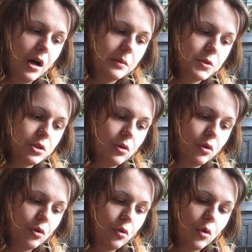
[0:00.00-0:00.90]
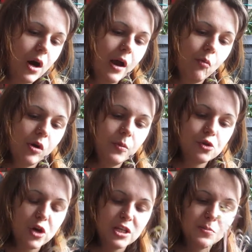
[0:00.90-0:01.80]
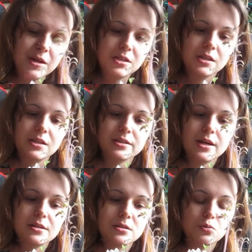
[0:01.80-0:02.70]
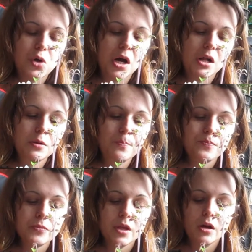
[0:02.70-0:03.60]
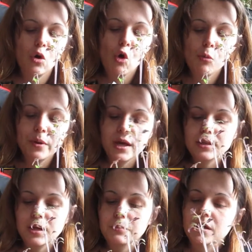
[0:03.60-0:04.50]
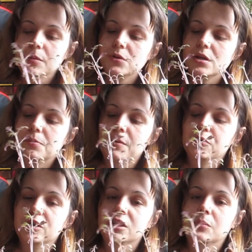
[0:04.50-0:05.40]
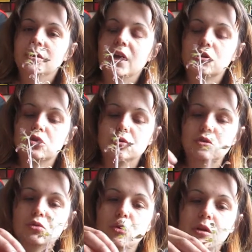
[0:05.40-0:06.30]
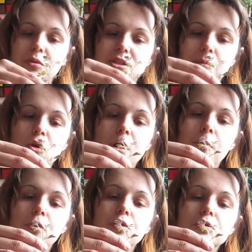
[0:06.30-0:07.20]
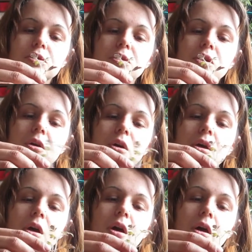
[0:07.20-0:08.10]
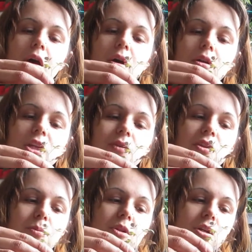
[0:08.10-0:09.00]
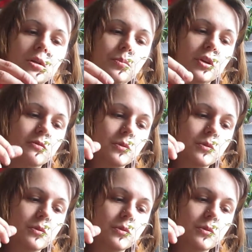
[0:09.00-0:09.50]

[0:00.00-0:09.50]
So I will be transplanting these guys as well, hoping that maybe by putting them in actual soil with some compost, it'll give them a little bit of a